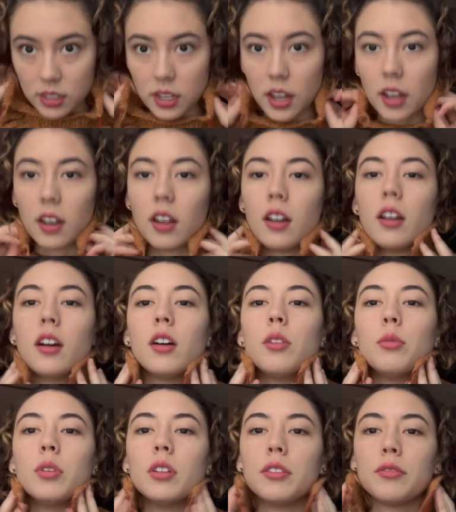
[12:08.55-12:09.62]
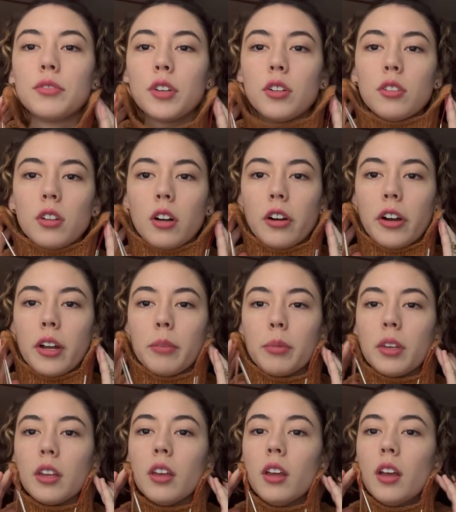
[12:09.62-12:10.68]
at Woolen Folk,
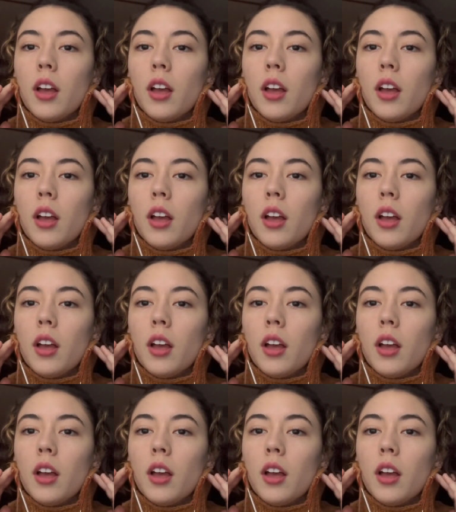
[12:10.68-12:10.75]
RIP.